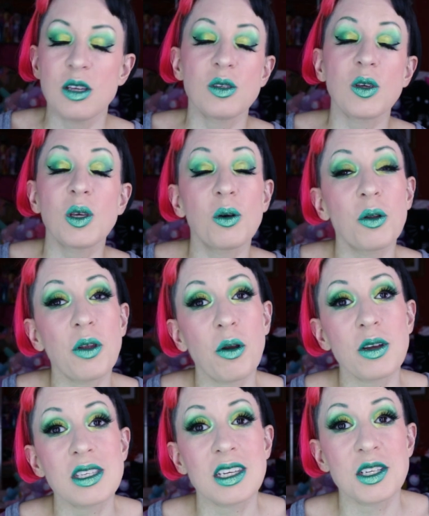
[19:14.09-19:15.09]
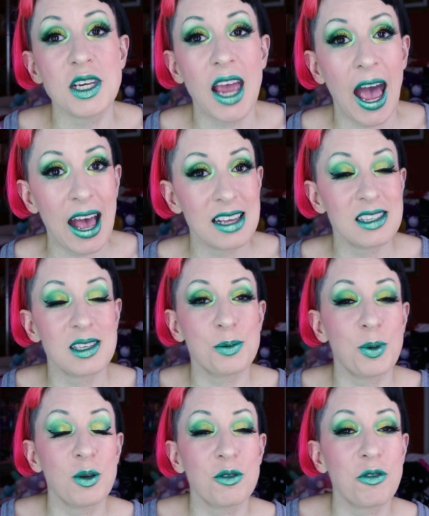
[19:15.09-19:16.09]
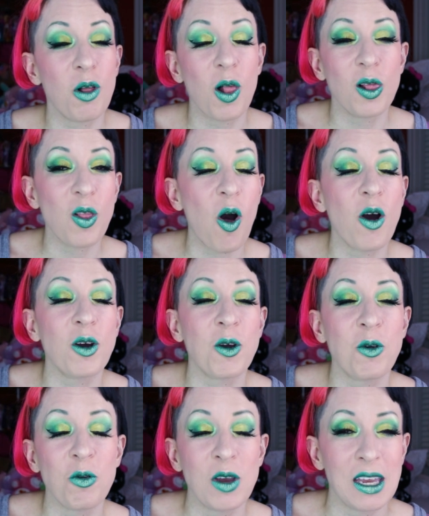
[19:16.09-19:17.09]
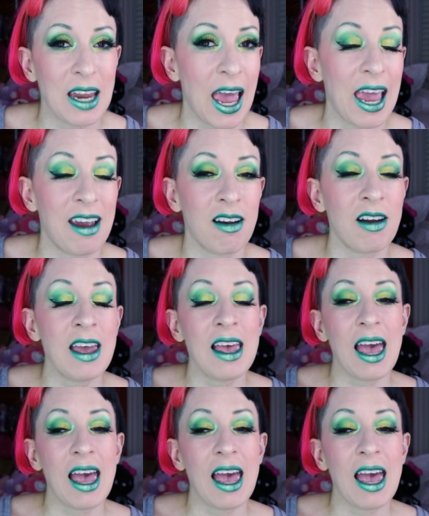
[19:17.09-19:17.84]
So you will notice that she has this beautiful long green hair.